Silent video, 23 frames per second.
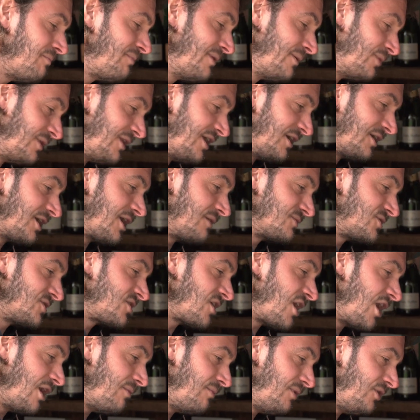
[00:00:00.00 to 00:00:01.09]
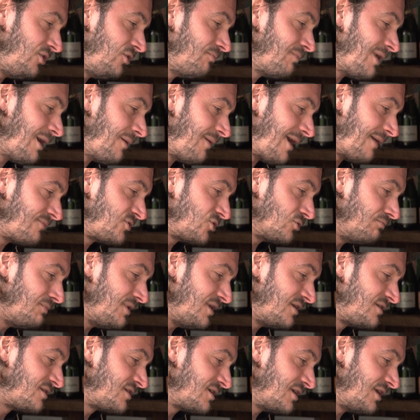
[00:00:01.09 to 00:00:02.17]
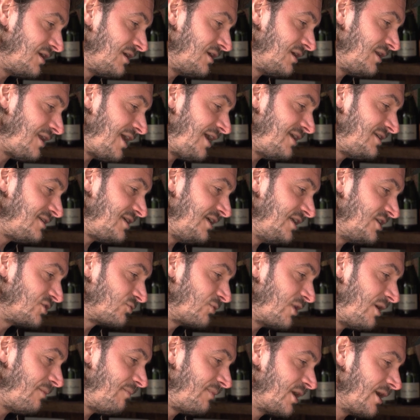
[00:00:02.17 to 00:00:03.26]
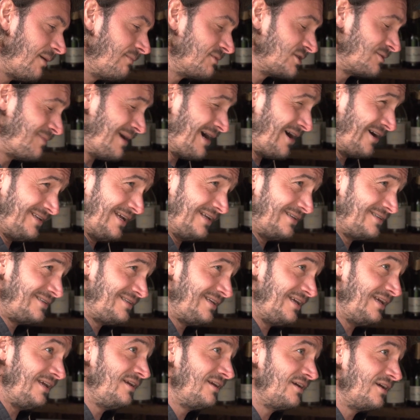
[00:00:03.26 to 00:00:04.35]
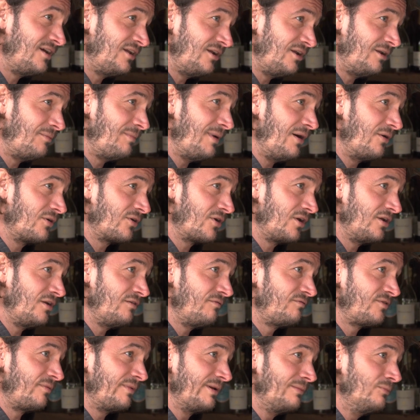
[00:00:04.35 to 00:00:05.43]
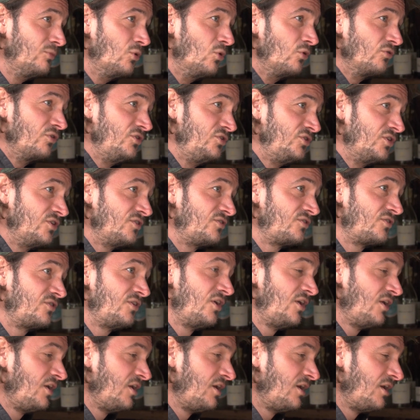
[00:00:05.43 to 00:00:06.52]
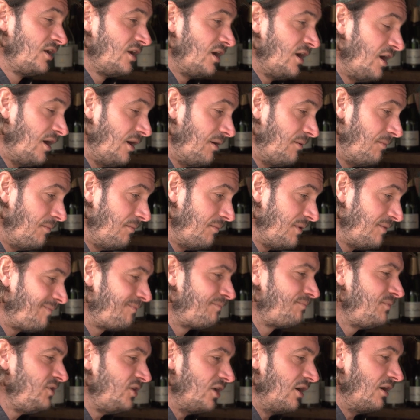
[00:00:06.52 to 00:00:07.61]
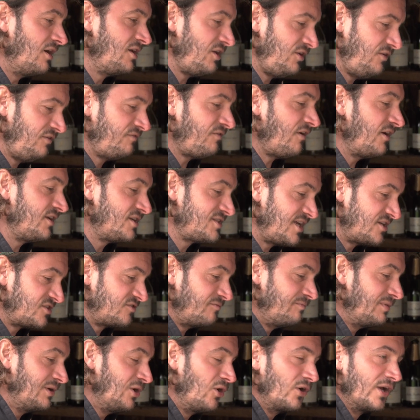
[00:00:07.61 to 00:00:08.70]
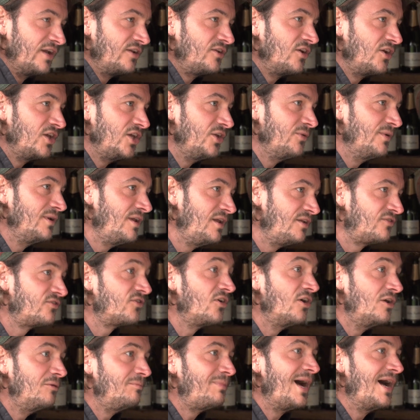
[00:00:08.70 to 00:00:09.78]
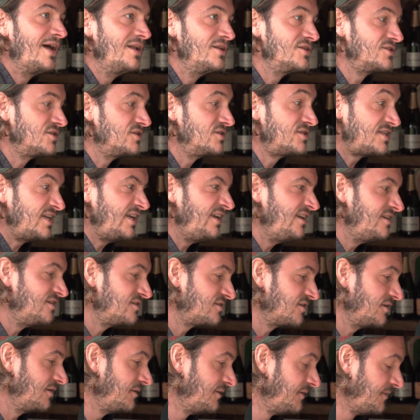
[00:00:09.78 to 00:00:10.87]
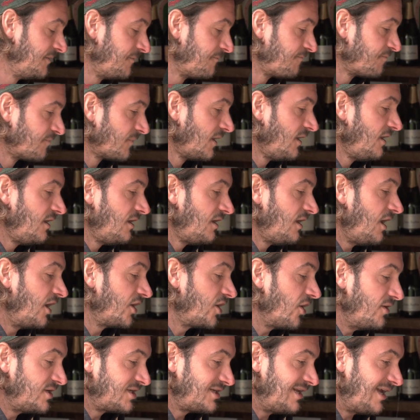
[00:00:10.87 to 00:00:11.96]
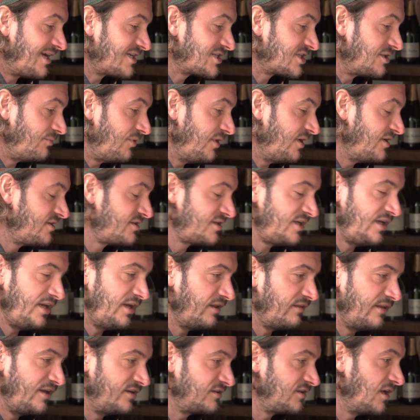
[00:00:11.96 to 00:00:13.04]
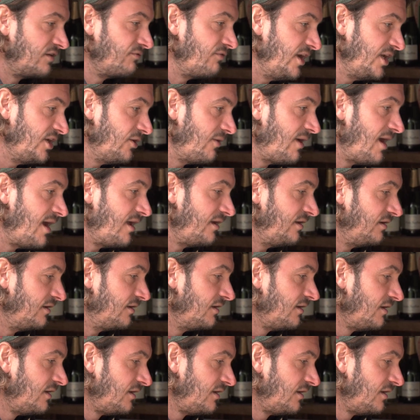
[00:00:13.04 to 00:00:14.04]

people there comes a time in you, perhaps your mid to late teens where it becomes about identity and mm. about kind of something more than just um, you know, you find a sense of belonging, don't you, in, in, certain bands and scenes, and and going to Glastonbury and seeing things like Radiohead and.